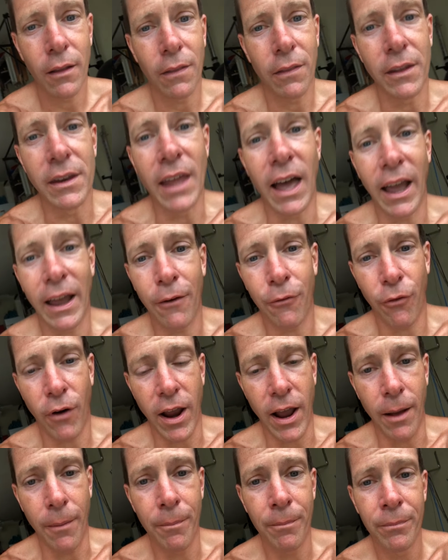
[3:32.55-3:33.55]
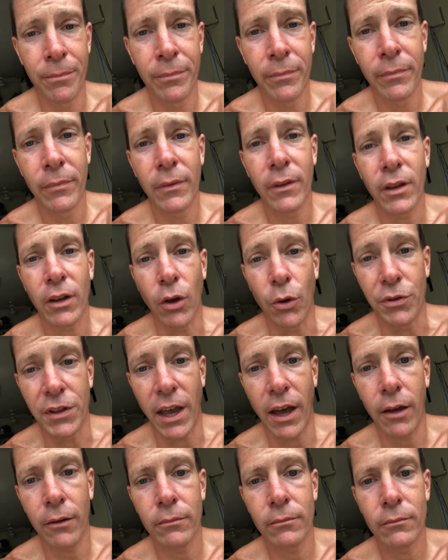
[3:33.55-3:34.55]
the diaphragm goes
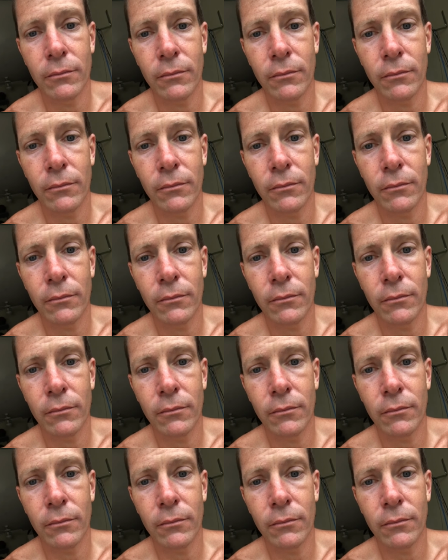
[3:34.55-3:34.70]
out,